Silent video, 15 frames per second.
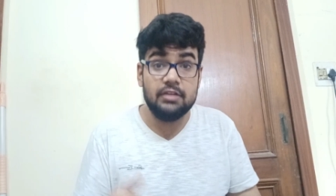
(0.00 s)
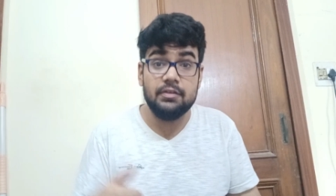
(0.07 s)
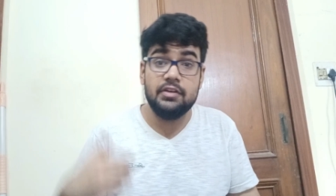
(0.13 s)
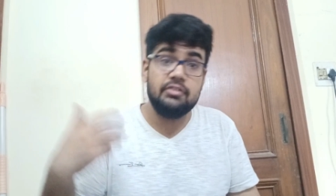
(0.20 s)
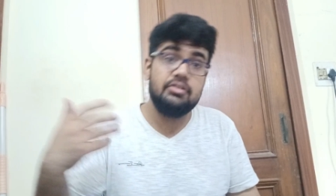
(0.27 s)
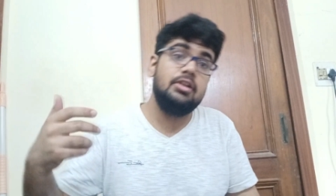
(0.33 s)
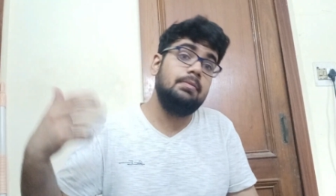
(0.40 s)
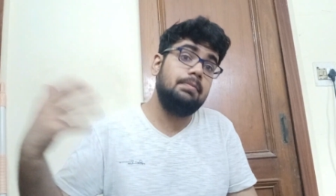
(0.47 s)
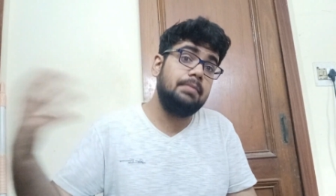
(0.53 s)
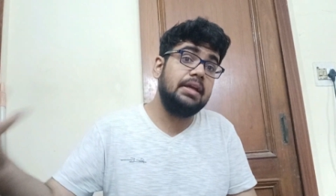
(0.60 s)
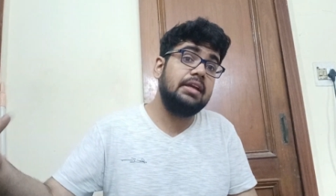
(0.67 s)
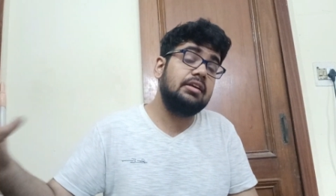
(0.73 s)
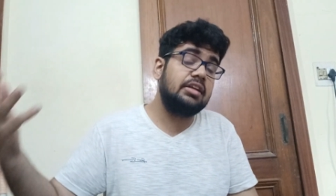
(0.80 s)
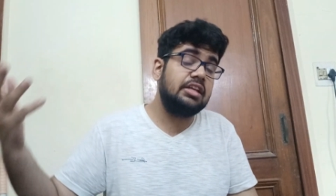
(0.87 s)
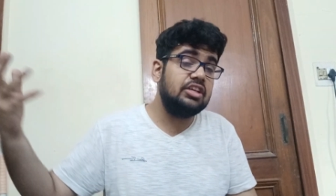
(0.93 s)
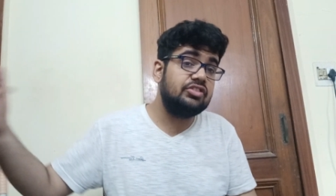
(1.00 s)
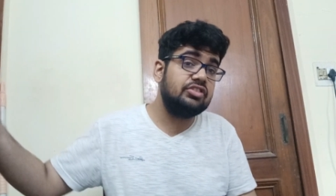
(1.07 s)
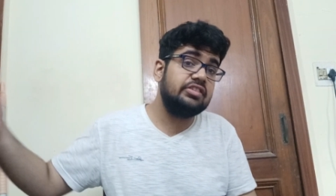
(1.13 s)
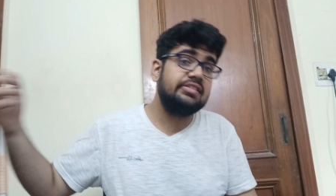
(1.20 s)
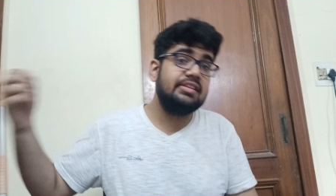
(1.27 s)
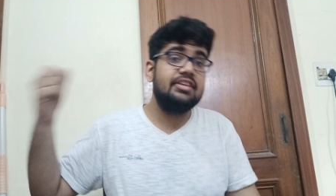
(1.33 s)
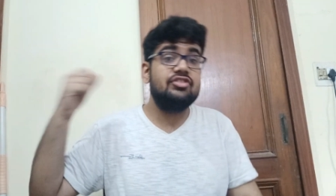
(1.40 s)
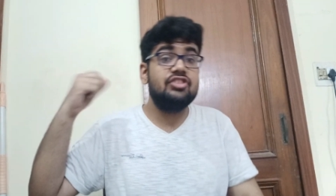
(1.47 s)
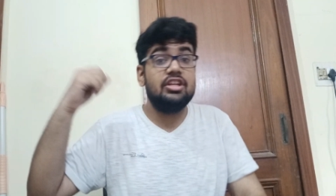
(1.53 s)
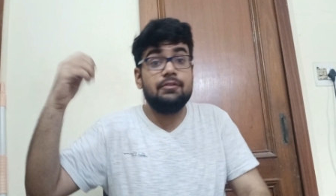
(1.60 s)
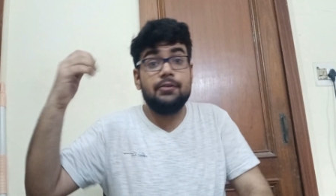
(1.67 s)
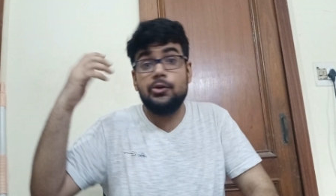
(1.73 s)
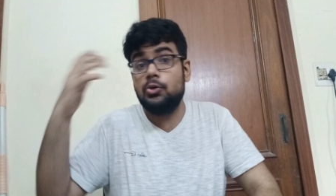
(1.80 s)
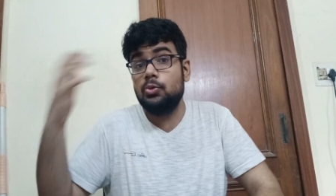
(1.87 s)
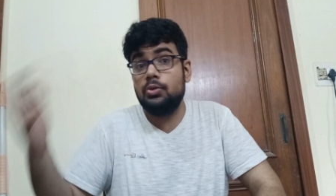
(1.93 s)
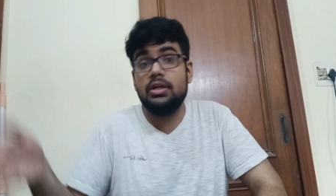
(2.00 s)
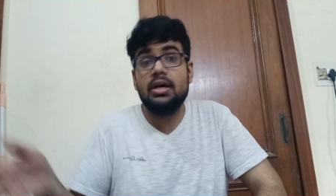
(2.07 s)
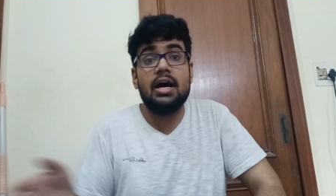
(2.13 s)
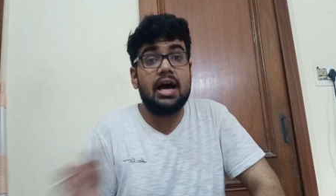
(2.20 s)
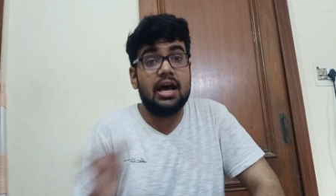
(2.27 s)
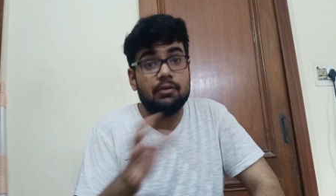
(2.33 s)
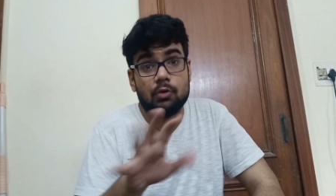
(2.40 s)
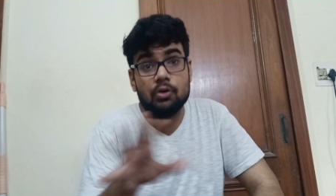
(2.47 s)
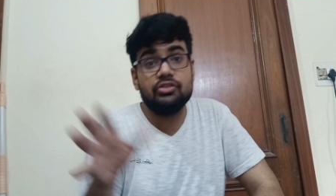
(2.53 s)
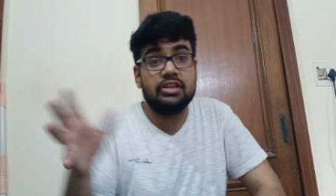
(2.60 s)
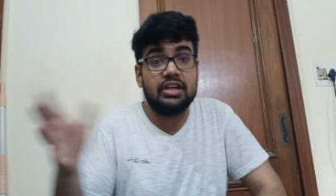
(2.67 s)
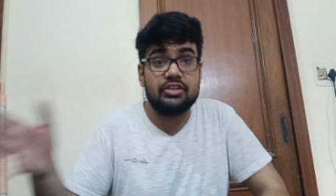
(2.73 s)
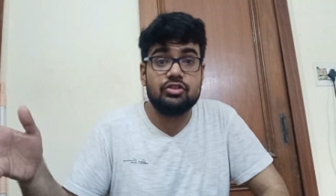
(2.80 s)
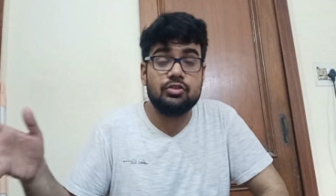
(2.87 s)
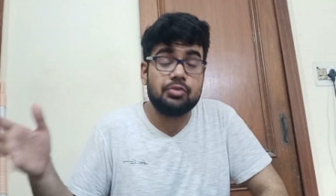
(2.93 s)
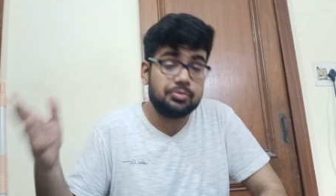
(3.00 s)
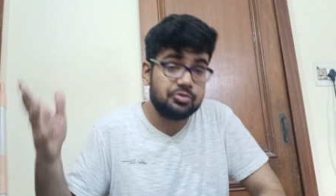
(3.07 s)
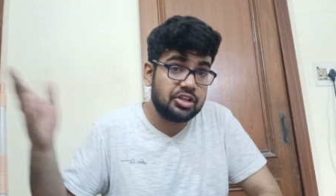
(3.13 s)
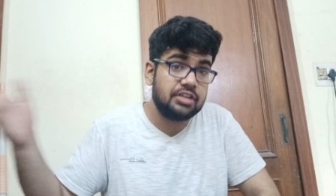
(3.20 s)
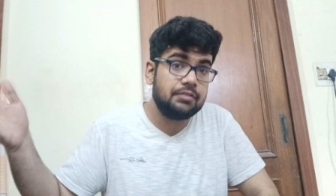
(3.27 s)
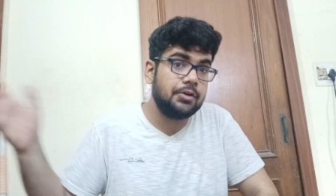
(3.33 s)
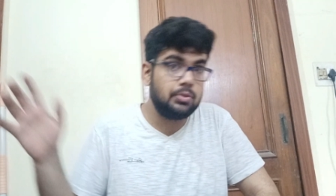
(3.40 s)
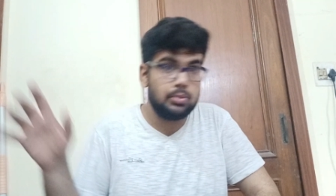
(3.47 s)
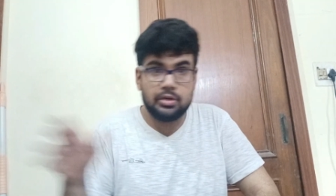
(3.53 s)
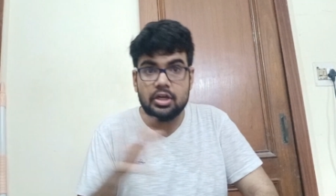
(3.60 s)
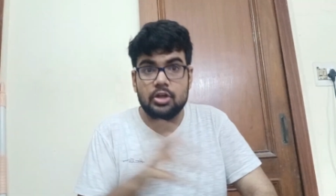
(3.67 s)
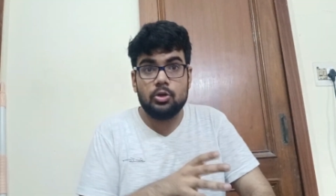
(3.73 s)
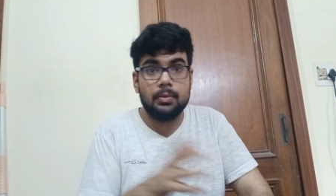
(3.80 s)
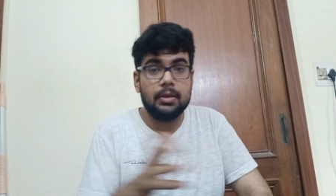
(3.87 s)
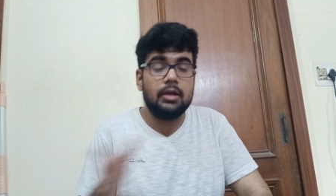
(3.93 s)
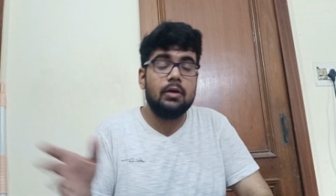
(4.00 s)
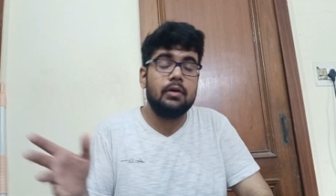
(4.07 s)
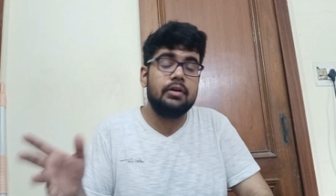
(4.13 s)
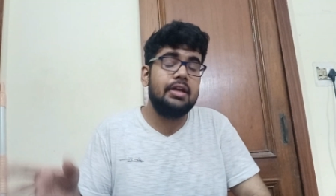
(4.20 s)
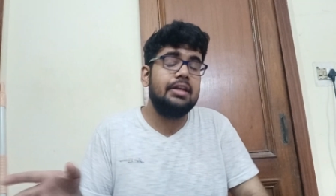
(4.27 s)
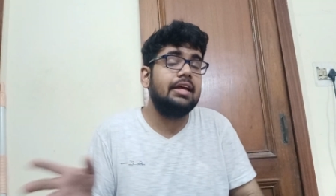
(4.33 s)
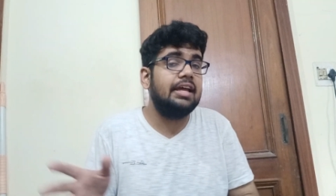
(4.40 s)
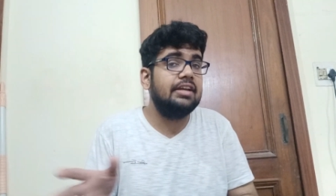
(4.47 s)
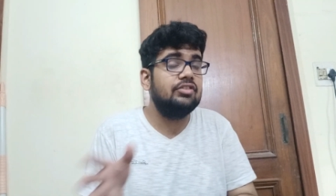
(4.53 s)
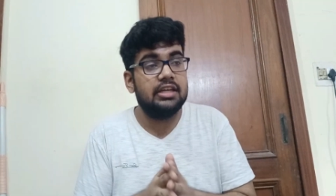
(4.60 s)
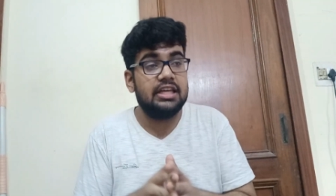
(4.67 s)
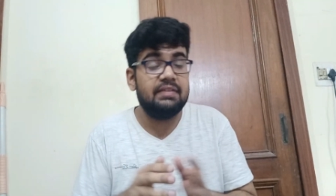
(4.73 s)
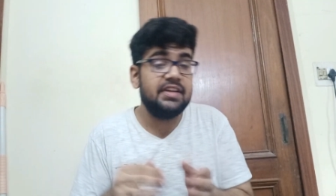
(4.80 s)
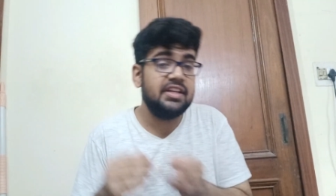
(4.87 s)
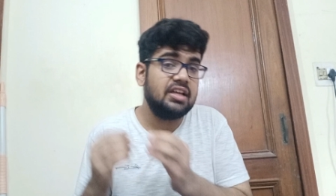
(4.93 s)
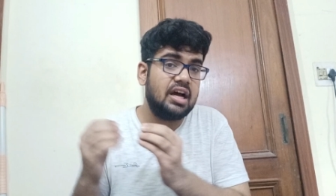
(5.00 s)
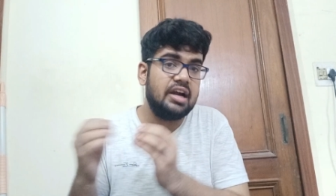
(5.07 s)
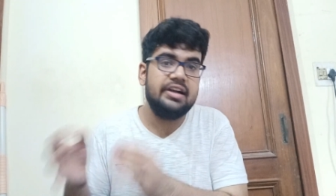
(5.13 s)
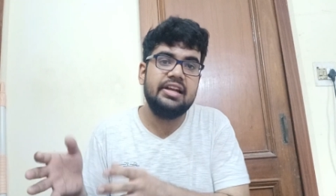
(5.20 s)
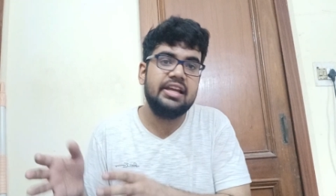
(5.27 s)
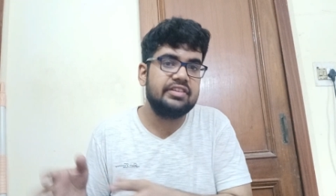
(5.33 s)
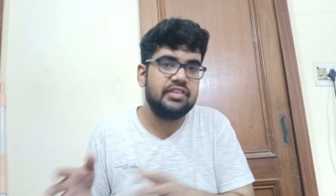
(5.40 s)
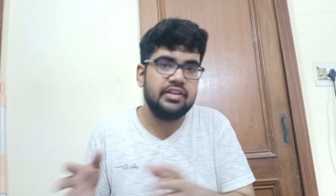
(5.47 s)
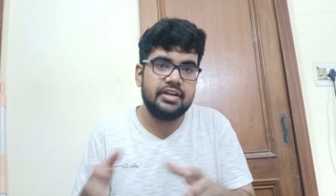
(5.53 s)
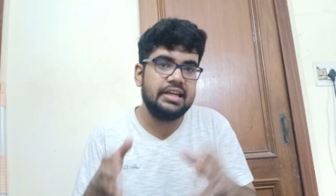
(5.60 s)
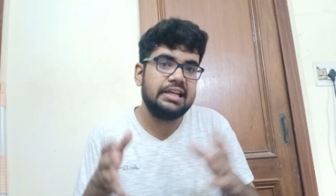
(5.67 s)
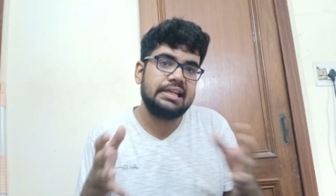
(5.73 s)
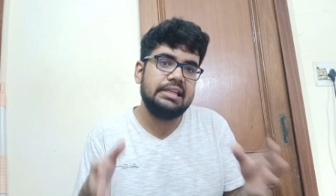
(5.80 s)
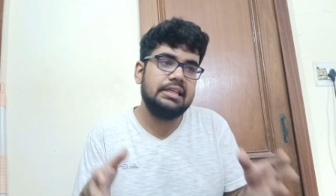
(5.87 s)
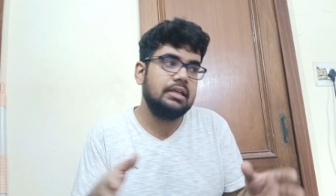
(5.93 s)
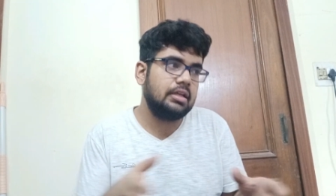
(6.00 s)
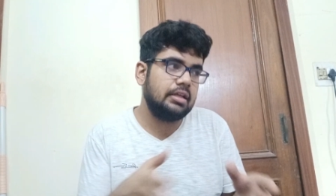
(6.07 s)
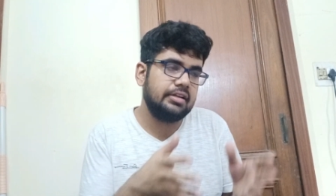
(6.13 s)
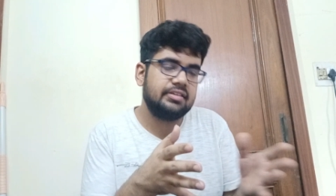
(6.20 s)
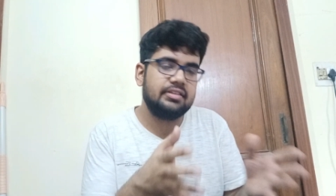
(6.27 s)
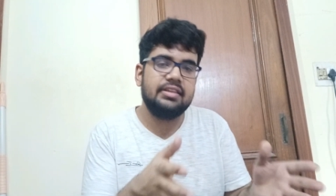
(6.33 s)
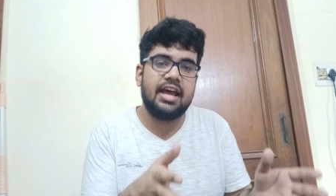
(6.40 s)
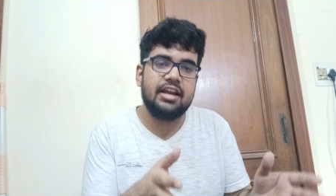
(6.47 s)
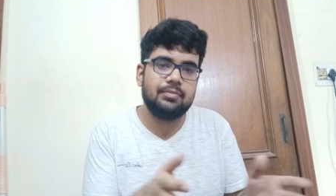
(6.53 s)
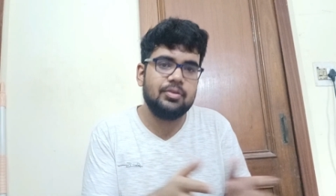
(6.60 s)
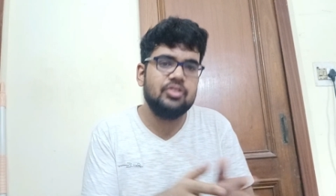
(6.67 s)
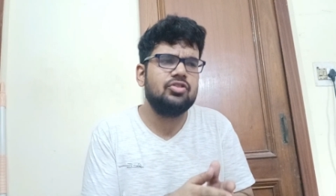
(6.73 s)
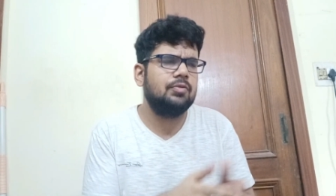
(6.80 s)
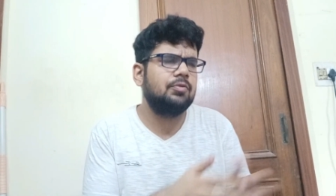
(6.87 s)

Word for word: Even real big teachers like Jennifer Doudna, I watched the lecture from Jennifer Doudna, Nobel laureate, and even her lecture didn't clear it that much.